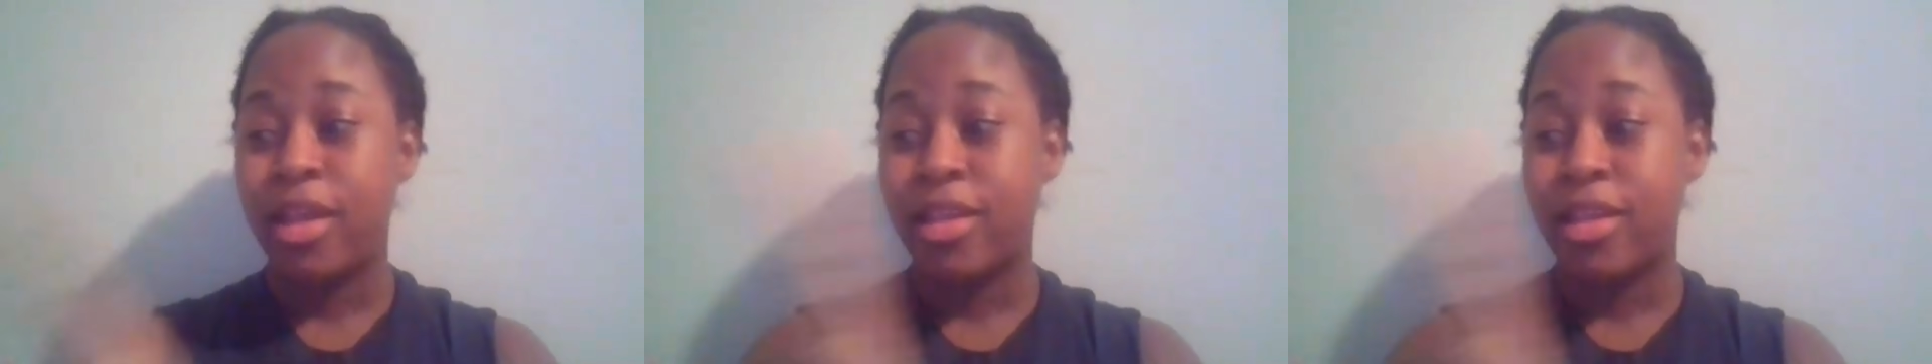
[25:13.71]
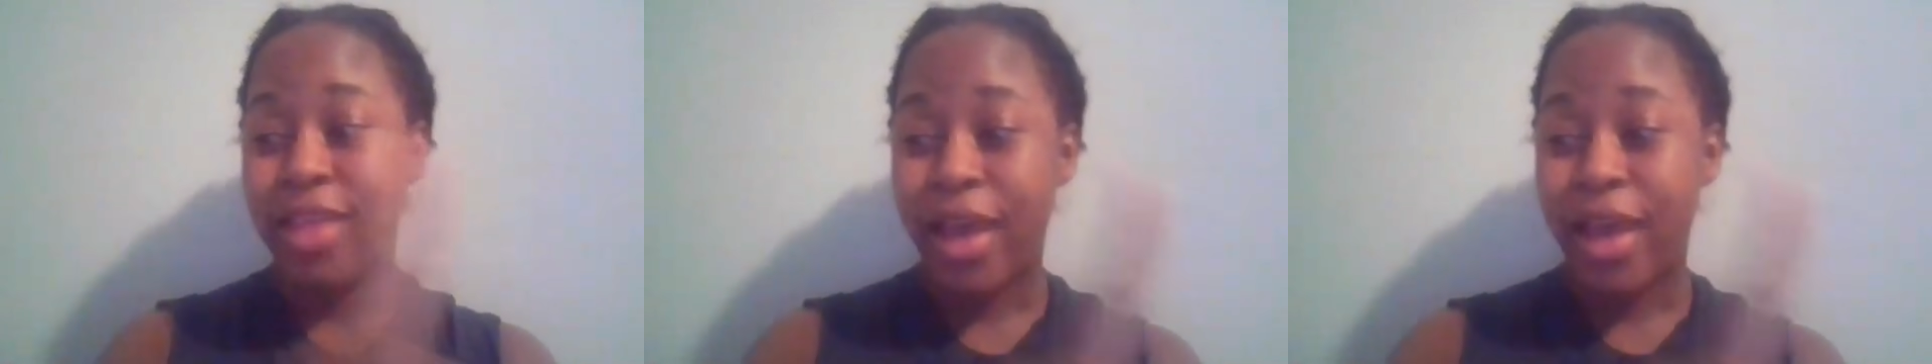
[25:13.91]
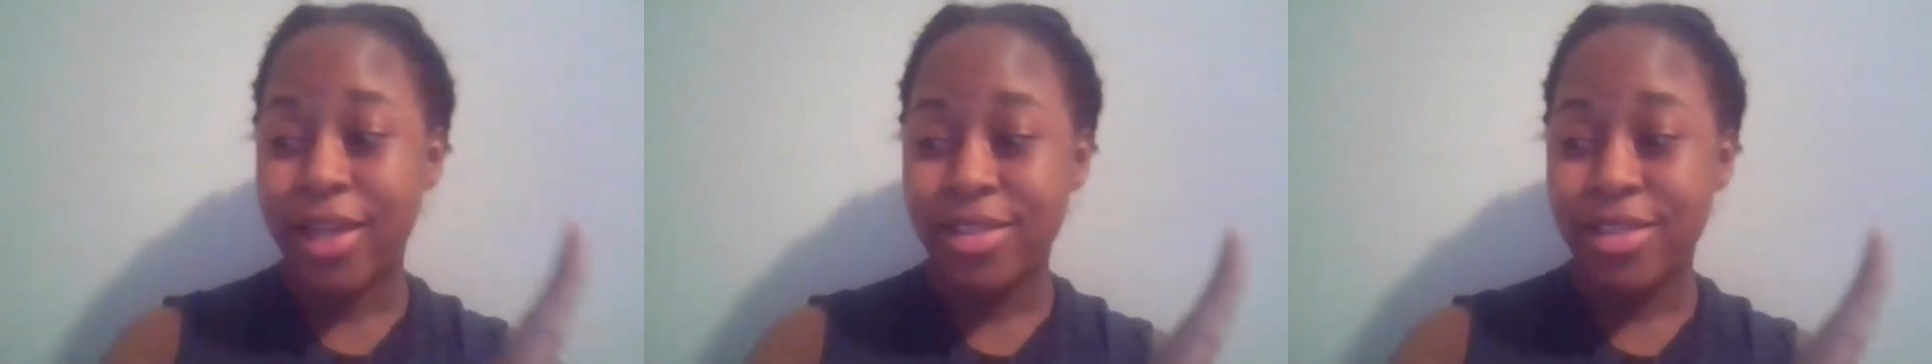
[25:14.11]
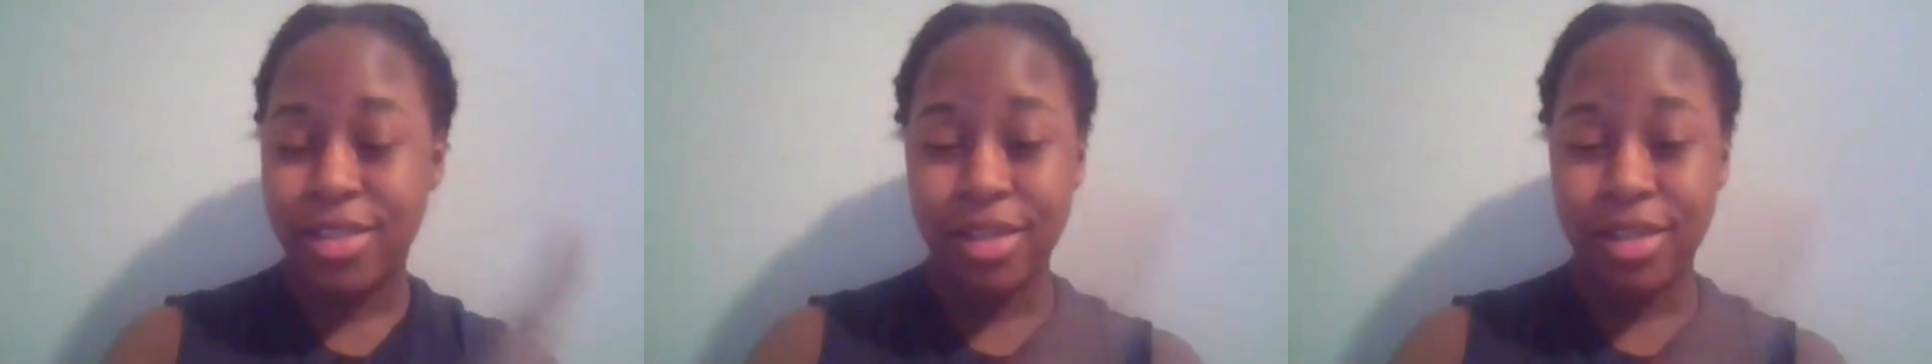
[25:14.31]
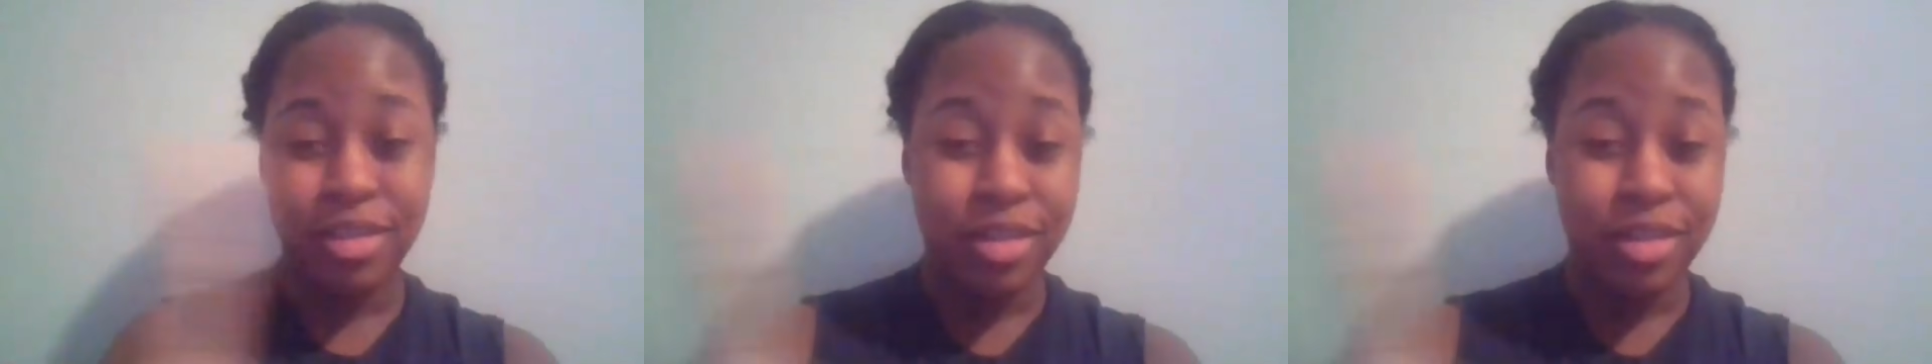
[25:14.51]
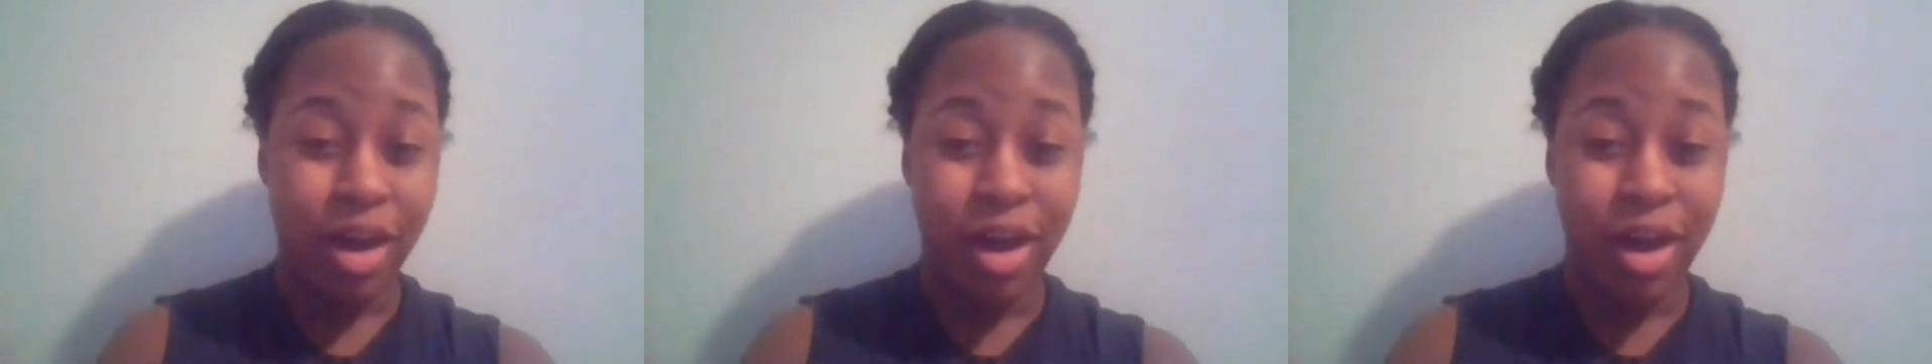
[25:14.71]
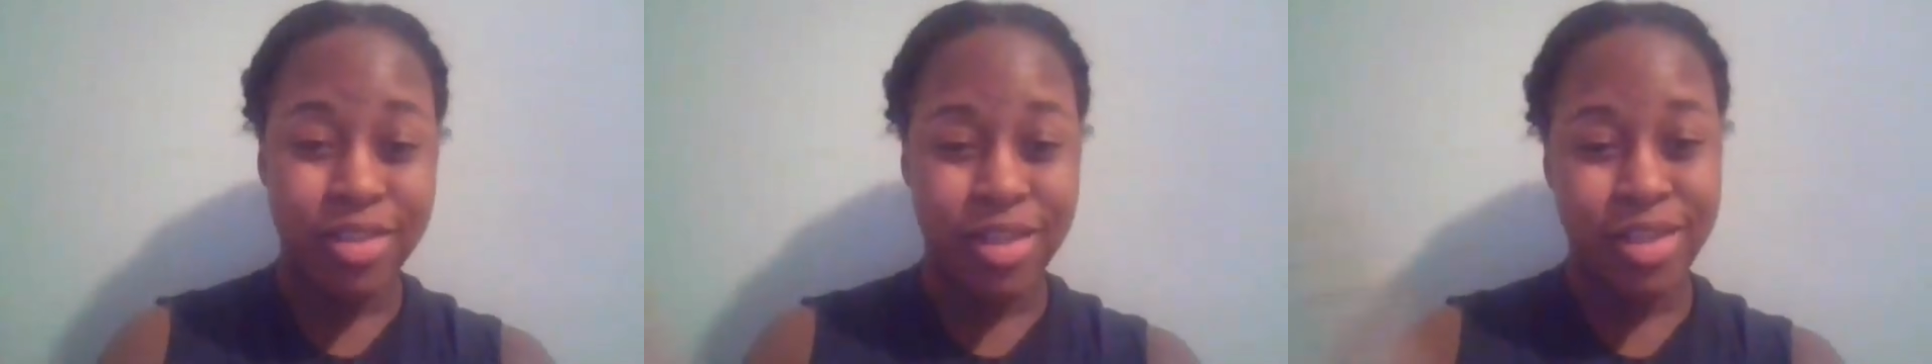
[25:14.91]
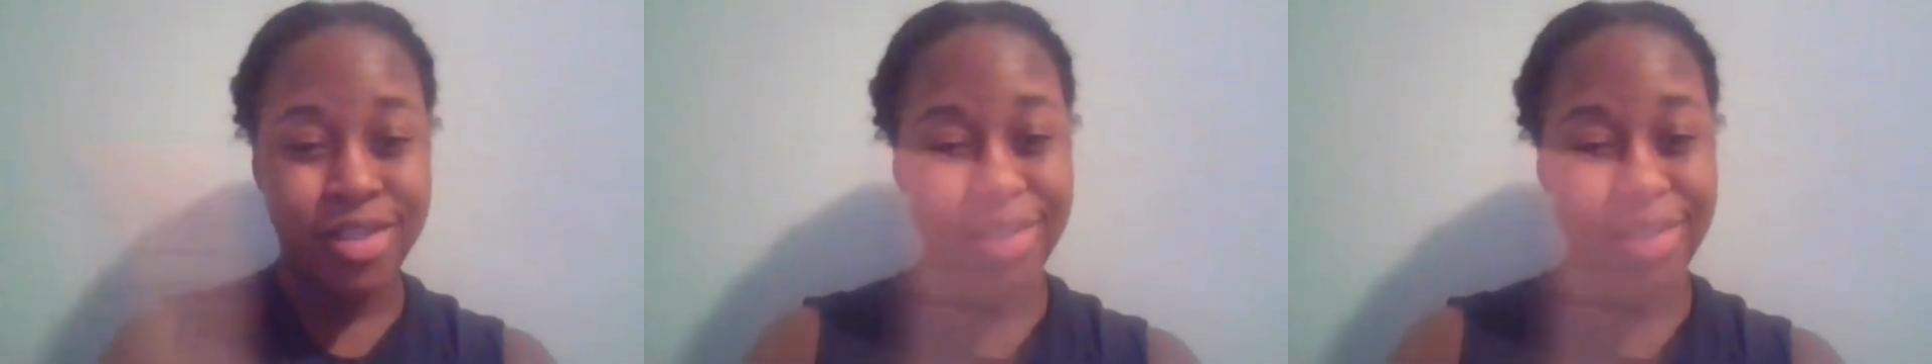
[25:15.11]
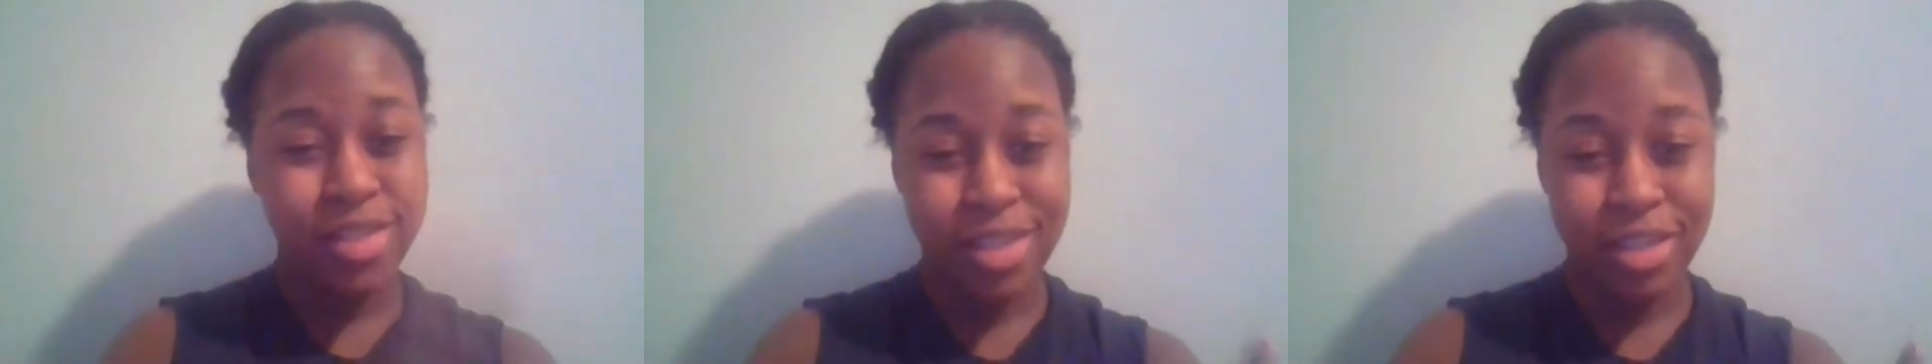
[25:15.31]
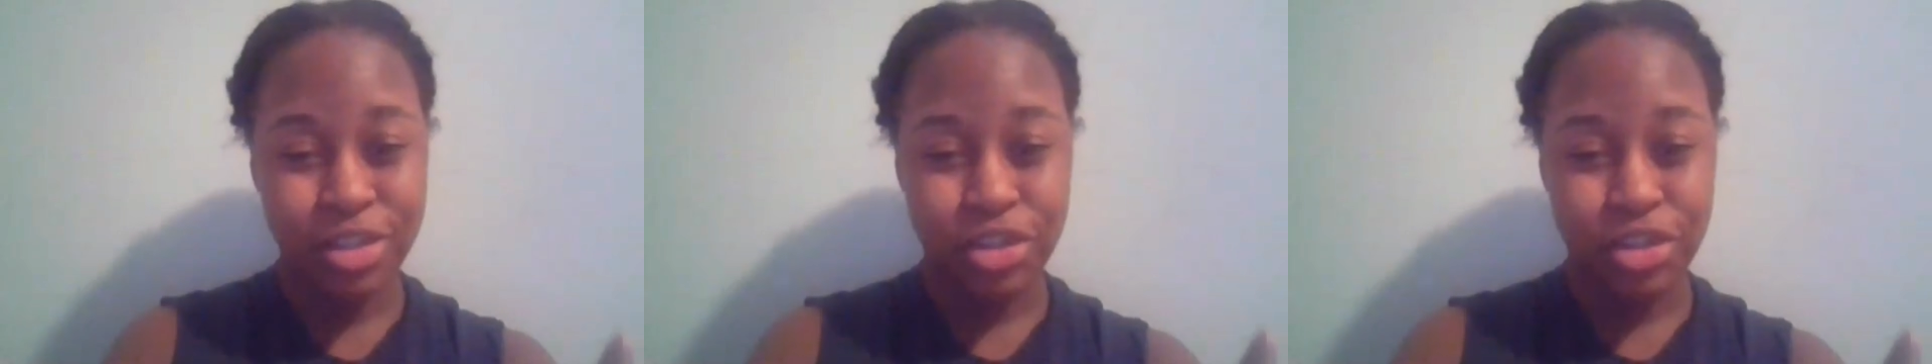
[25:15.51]
That's not
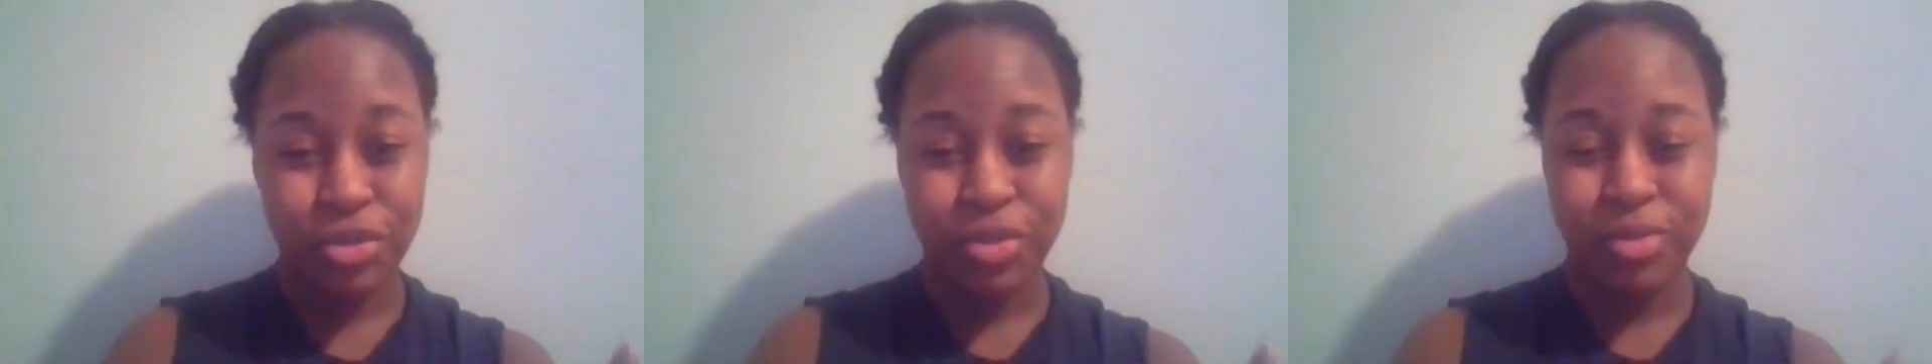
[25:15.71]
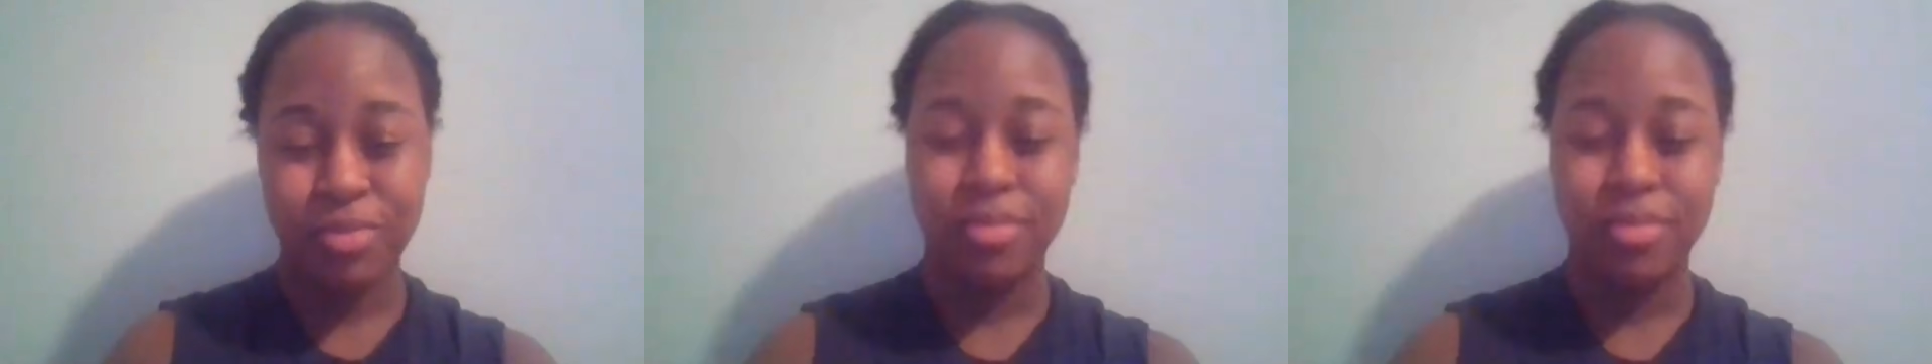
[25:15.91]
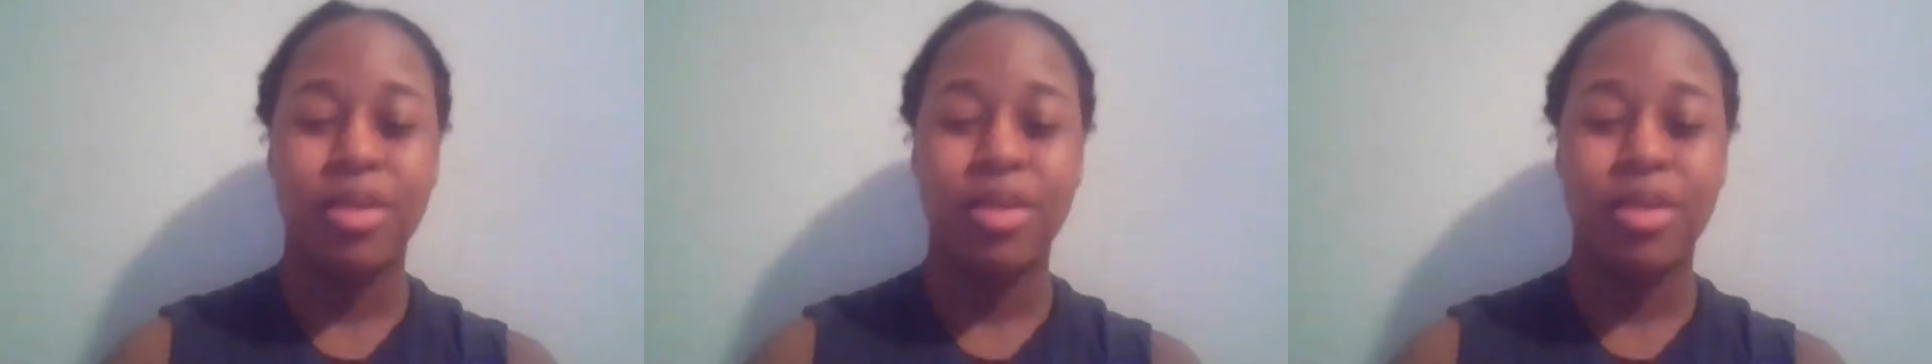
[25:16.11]
essential.